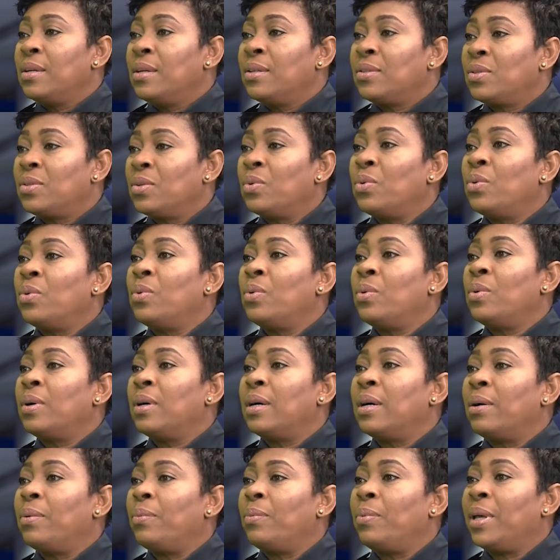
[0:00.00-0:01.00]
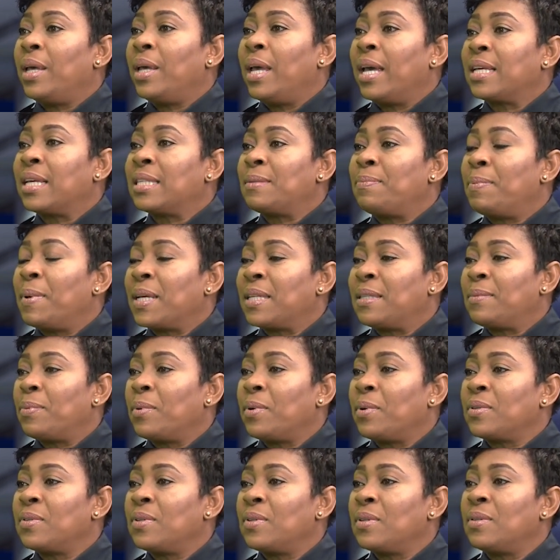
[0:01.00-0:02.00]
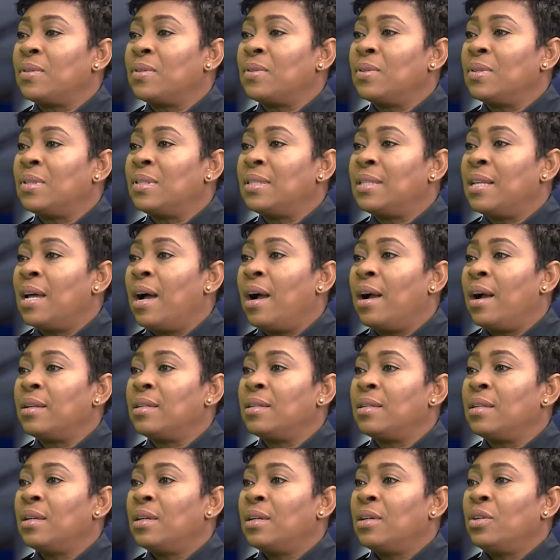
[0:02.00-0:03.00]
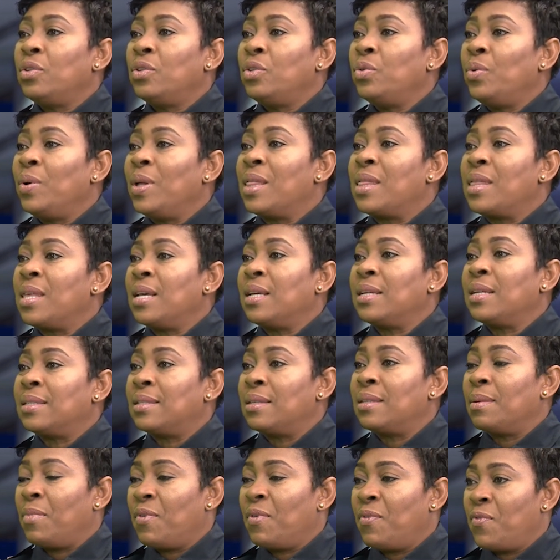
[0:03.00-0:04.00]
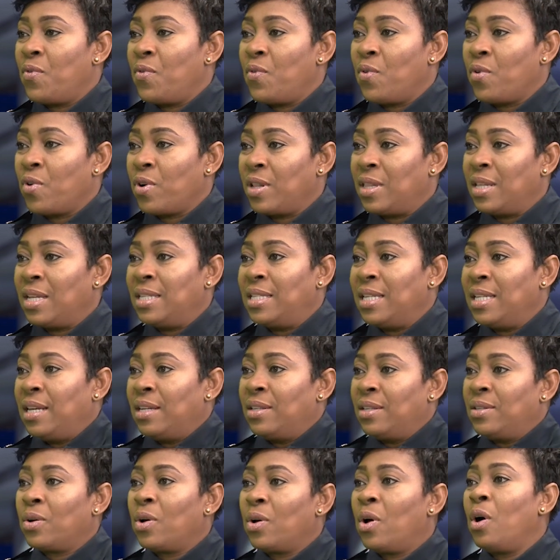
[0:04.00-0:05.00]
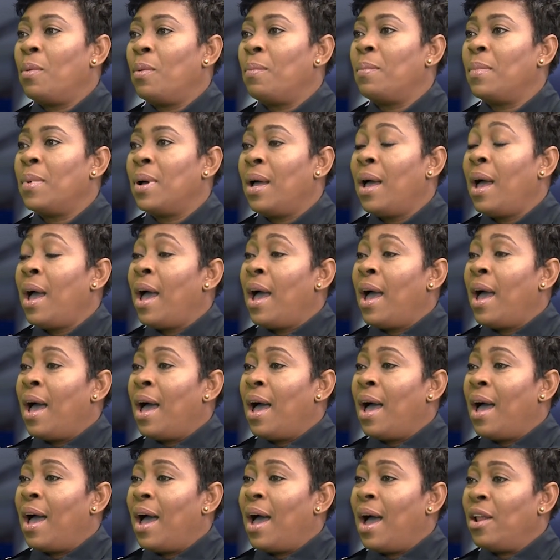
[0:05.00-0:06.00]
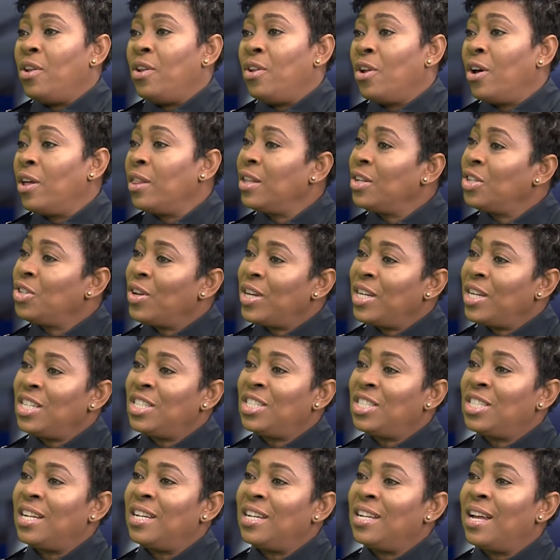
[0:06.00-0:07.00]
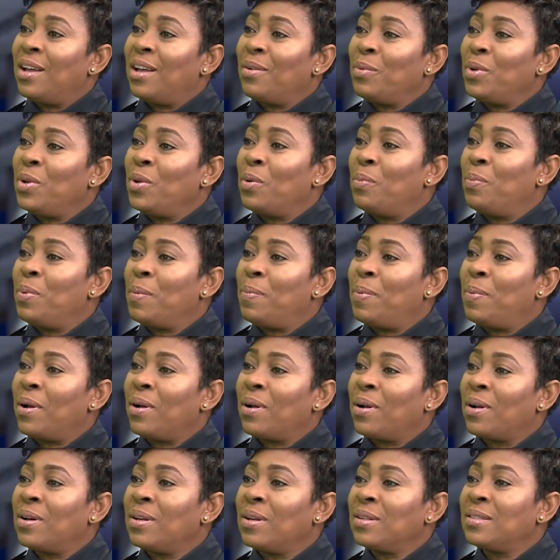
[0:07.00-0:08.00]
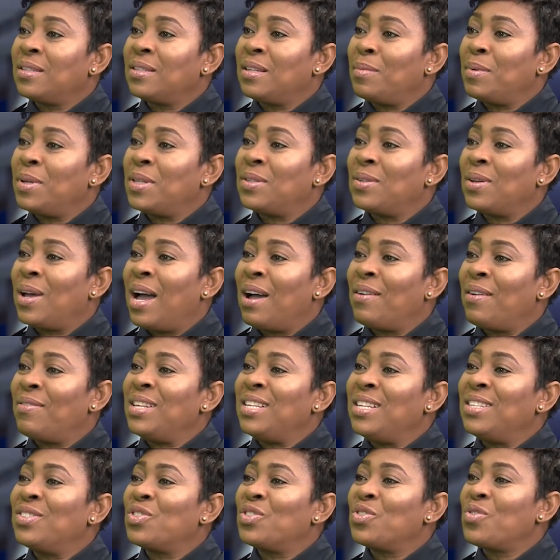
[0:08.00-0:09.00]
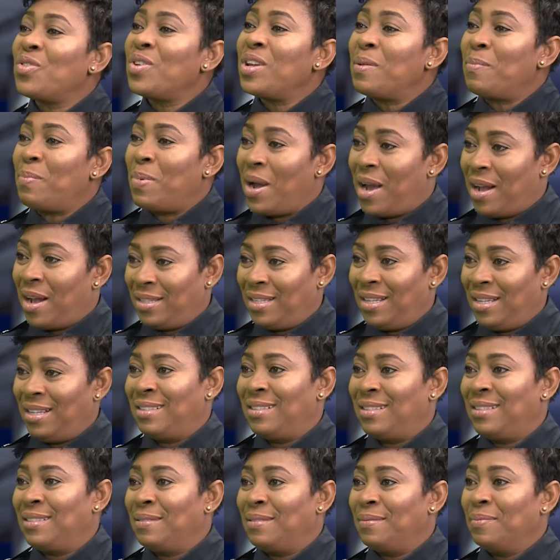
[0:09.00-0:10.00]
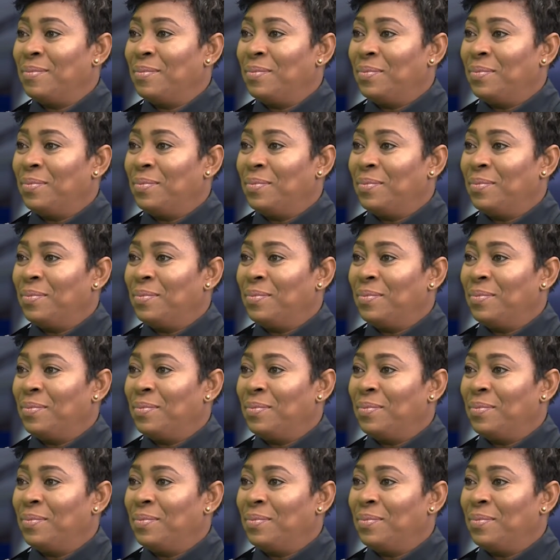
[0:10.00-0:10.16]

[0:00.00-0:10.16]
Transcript: So we expect persons to start doing things before the day to come. Another tradition that we know people are accustomed is to have these street parties.